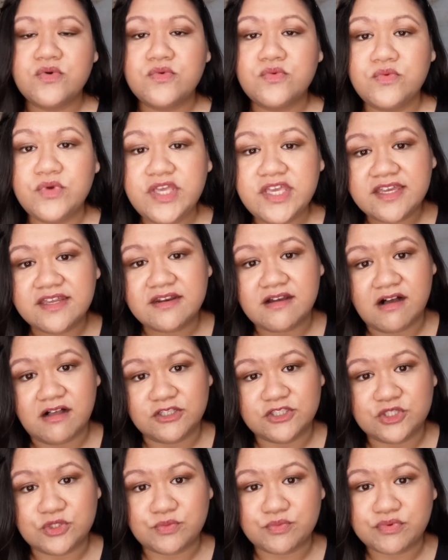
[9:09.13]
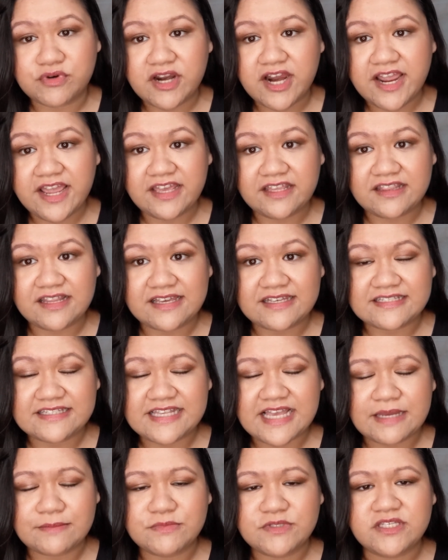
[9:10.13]
we can also pray like
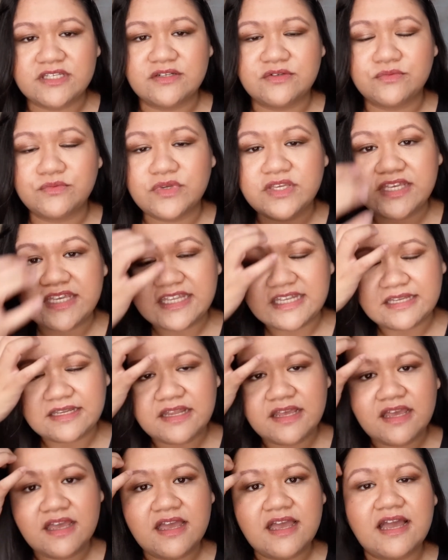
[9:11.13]
Samson, and we can